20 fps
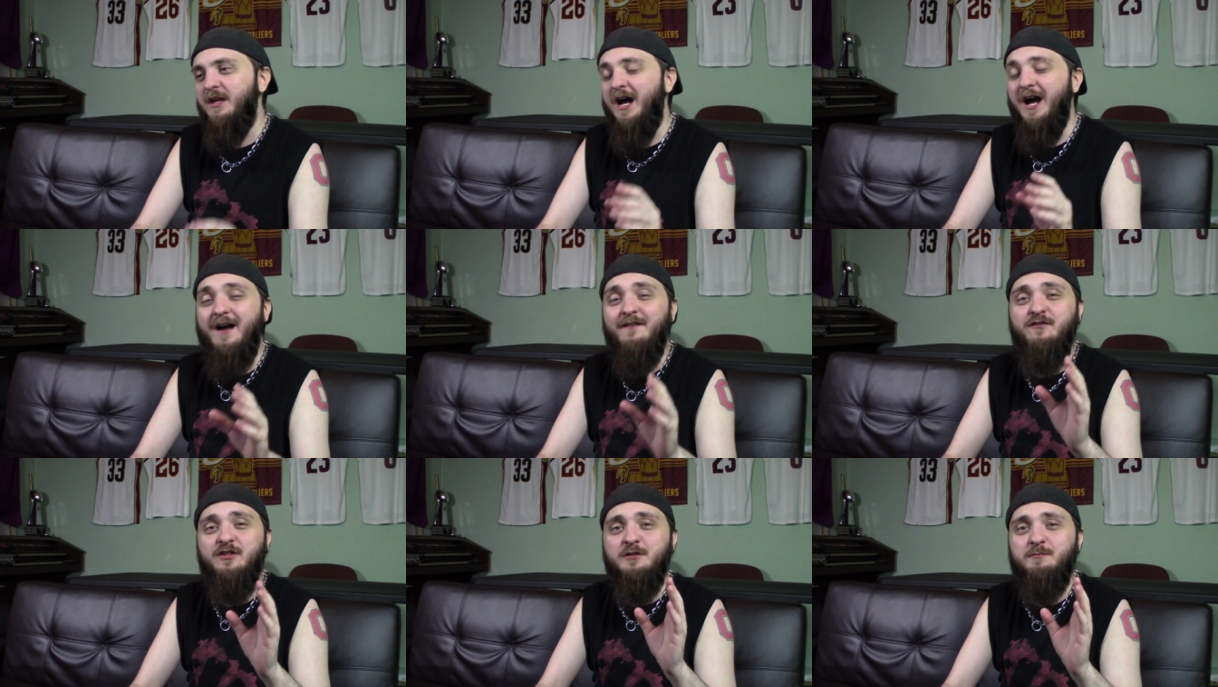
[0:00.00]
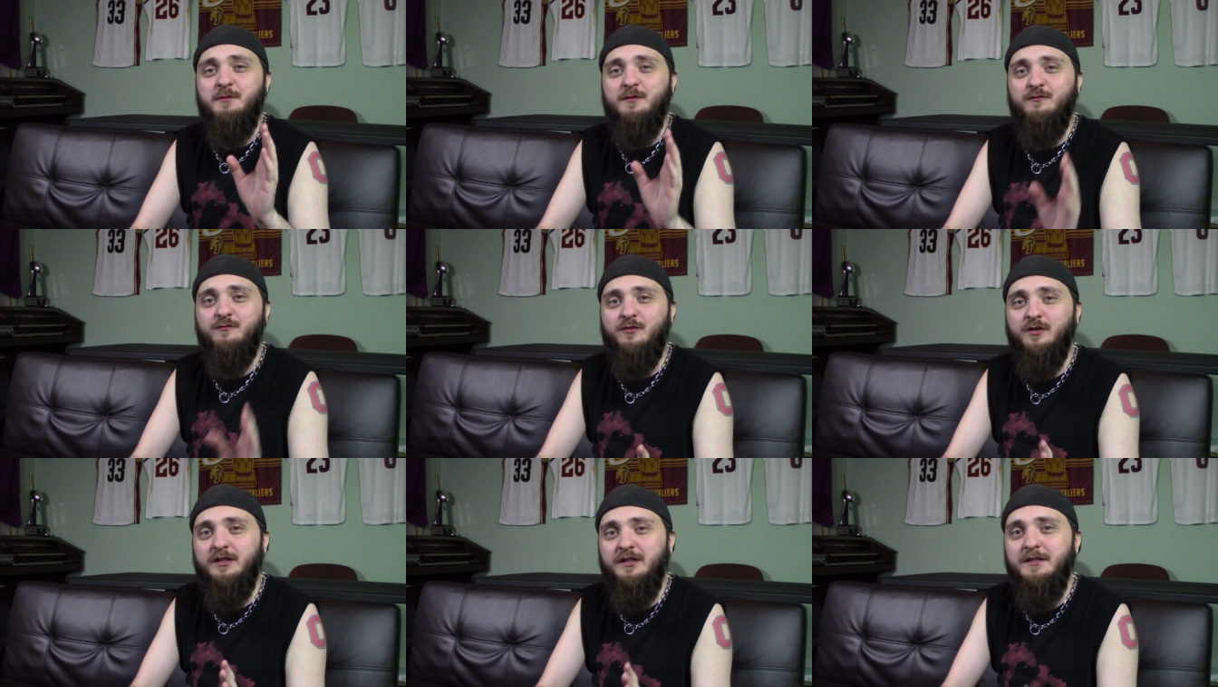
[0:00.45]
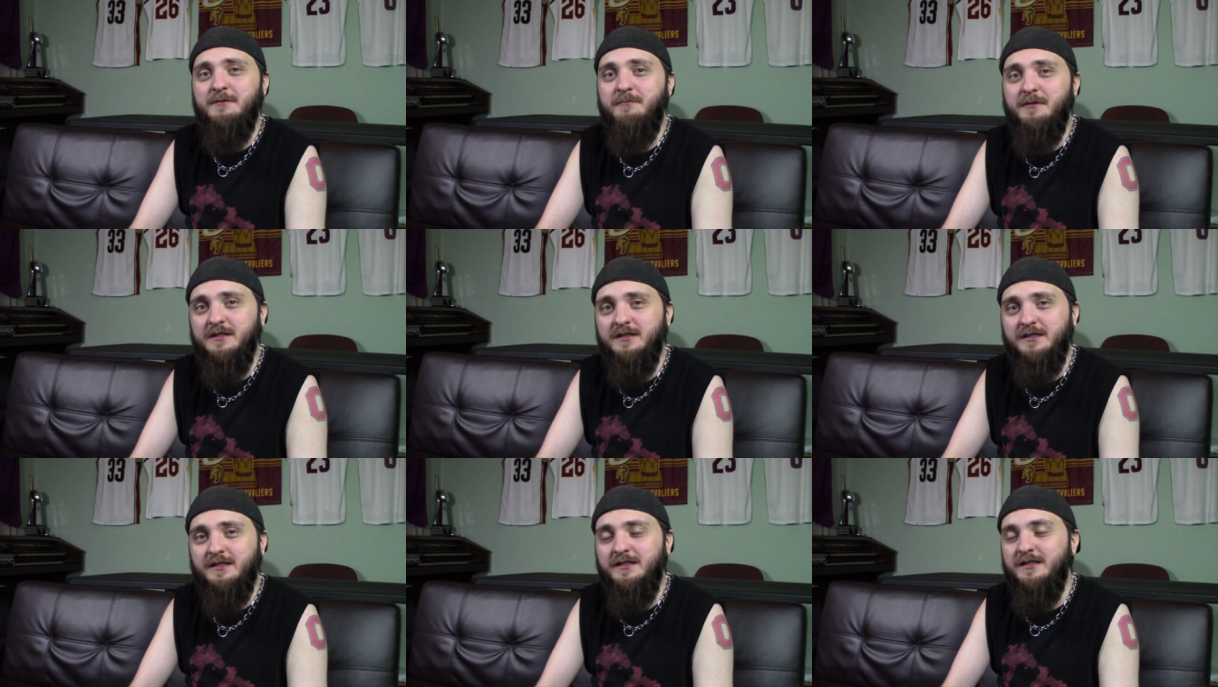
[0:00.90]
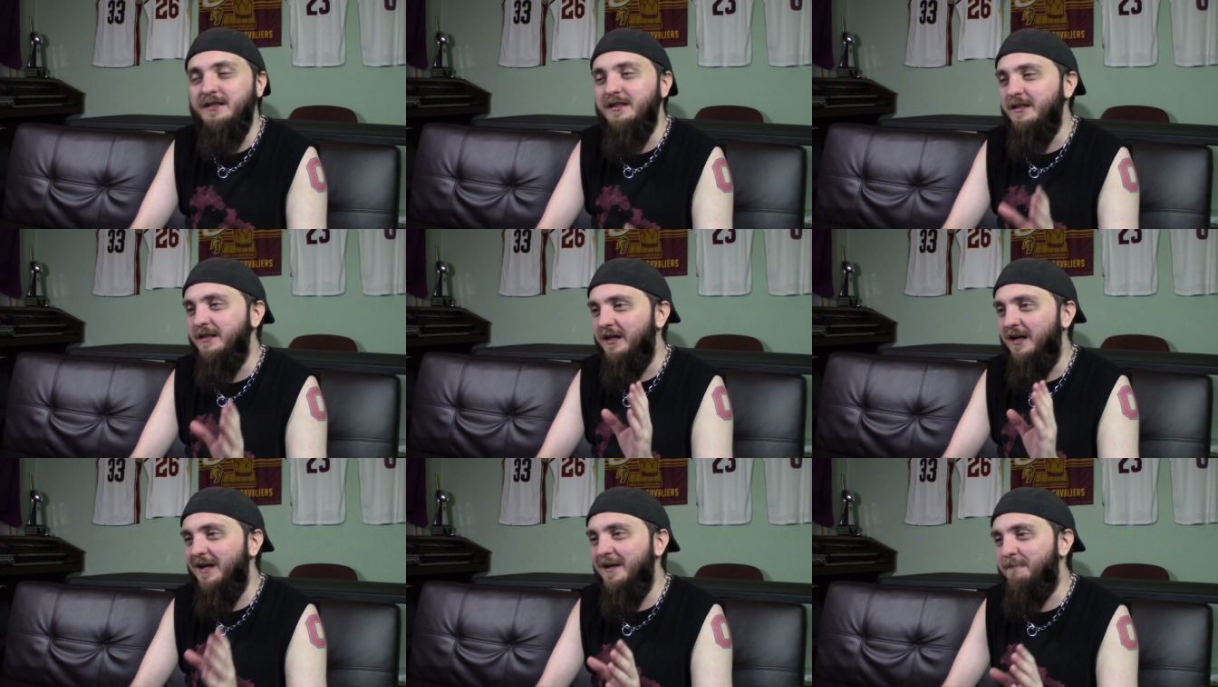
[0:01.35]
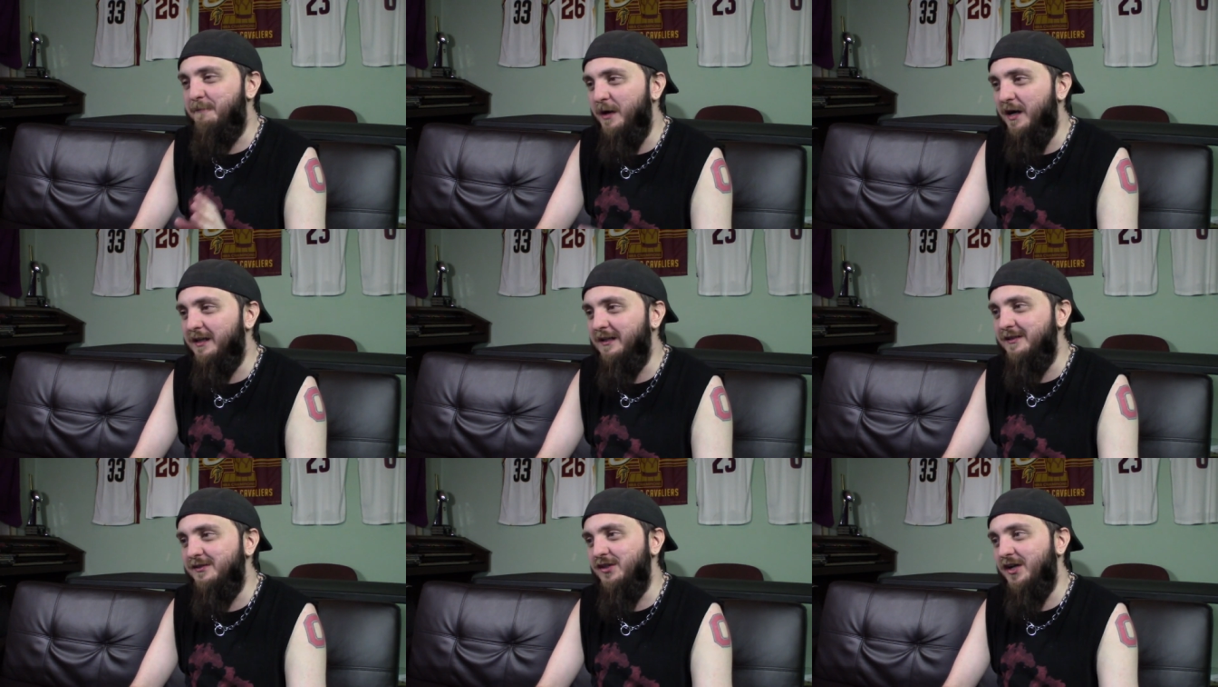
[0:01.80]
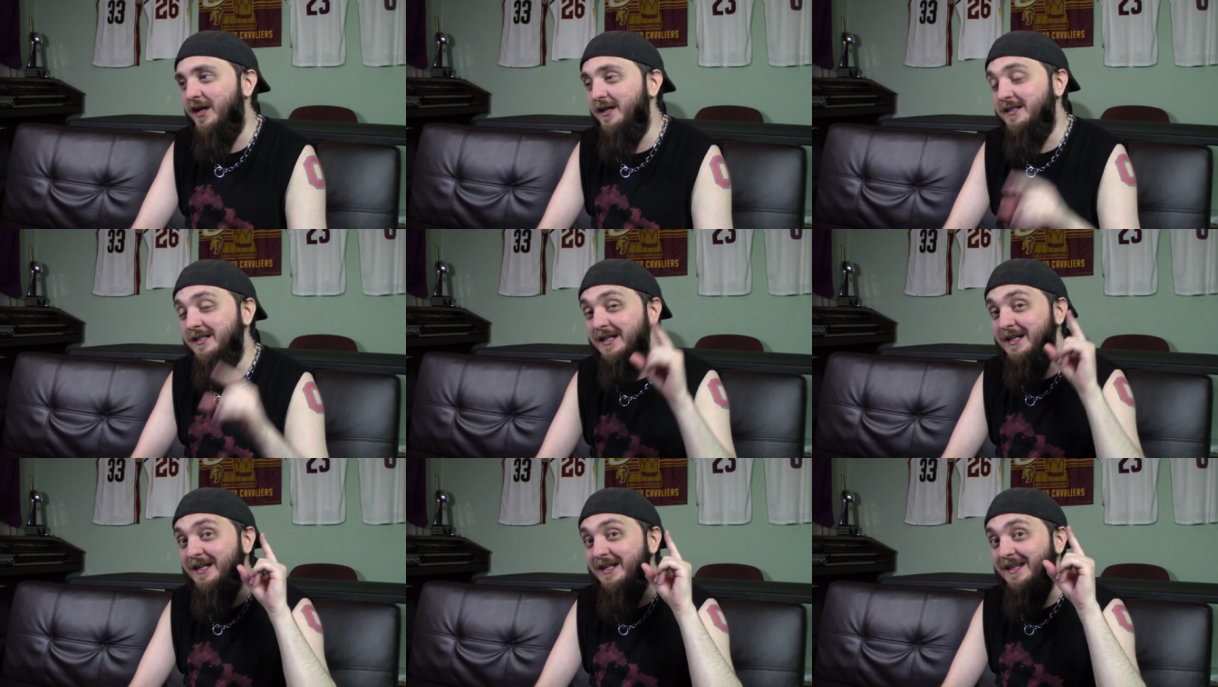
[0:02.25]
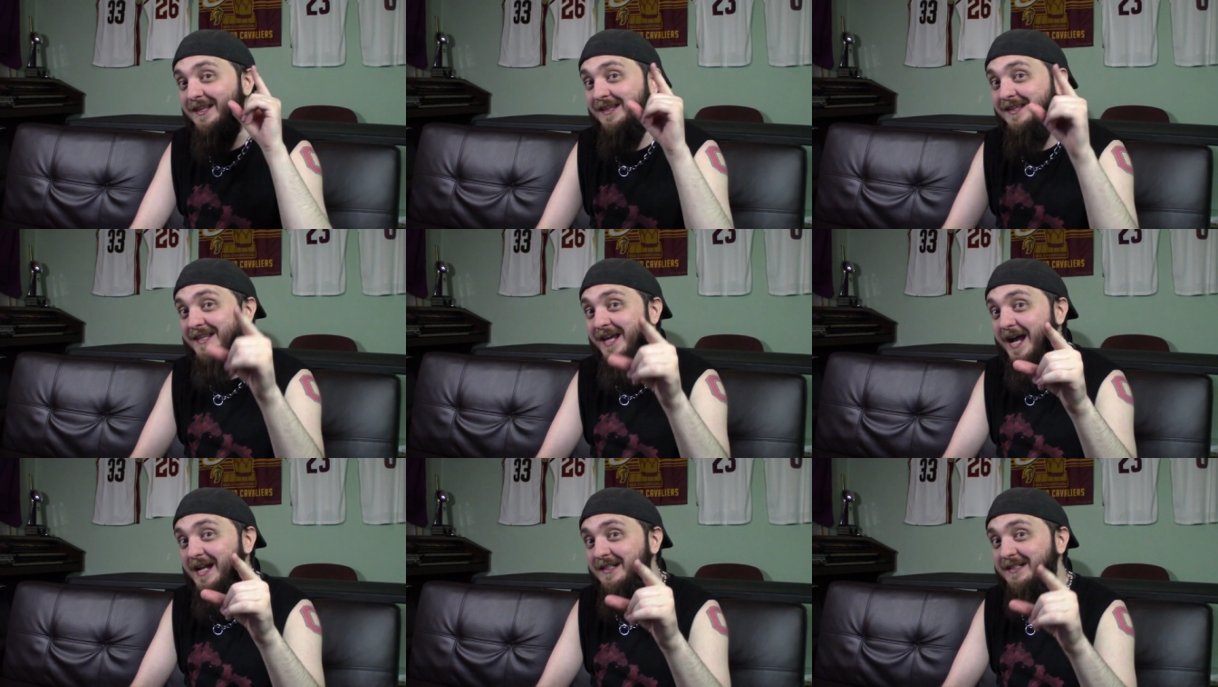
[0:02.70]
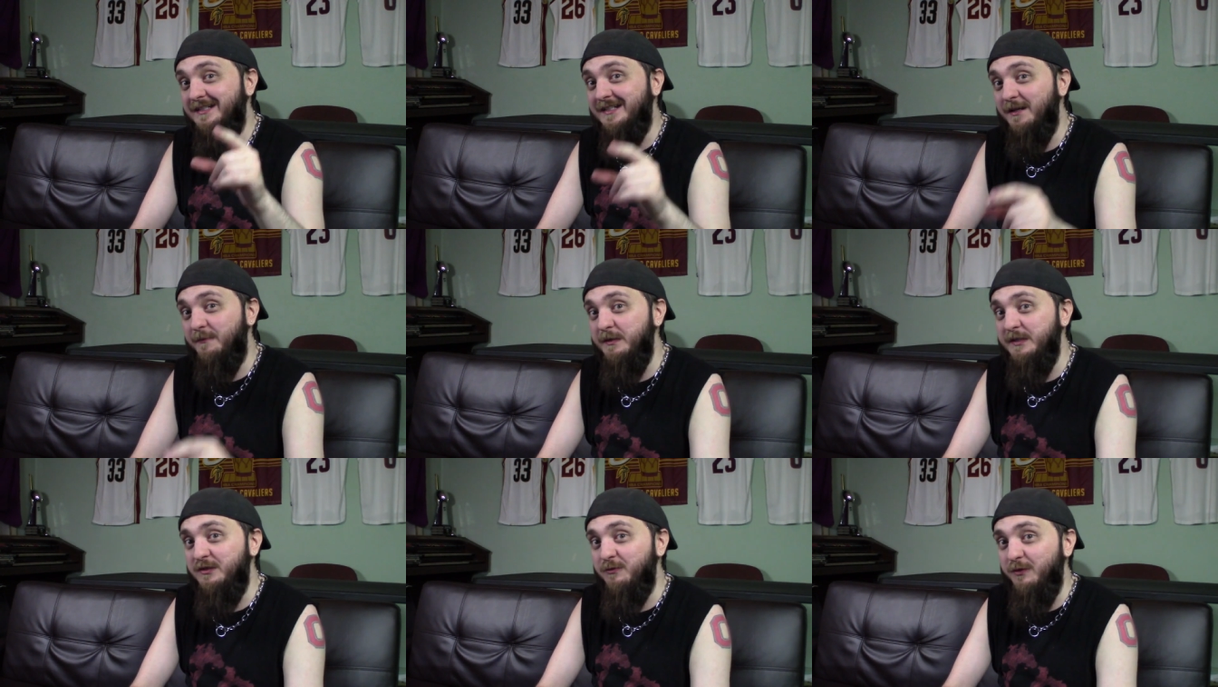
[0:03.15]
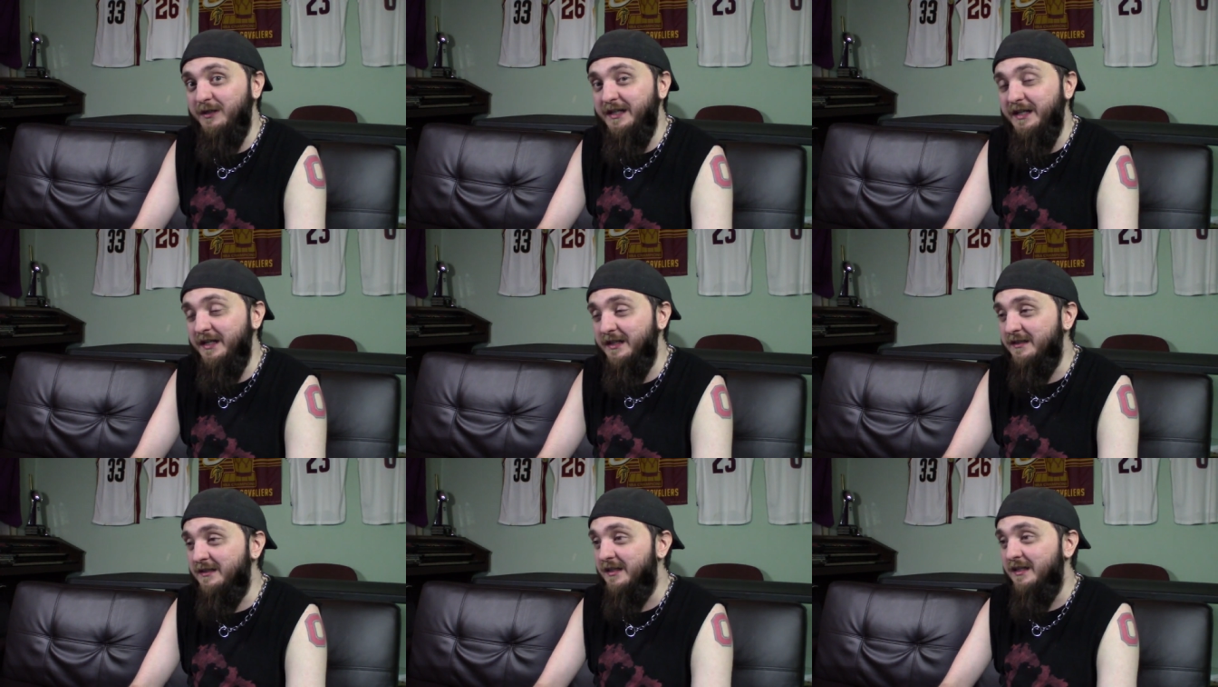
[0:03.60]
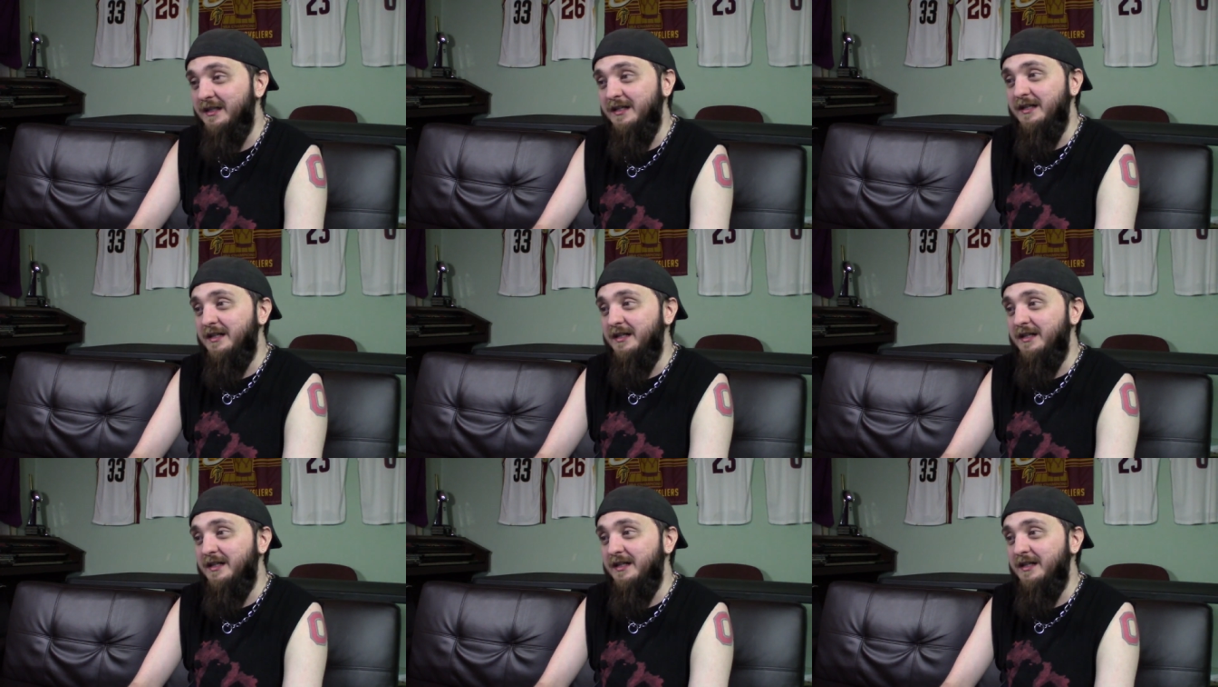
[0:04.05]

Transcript: I've just been really busy. I apologize. That is coming to an end.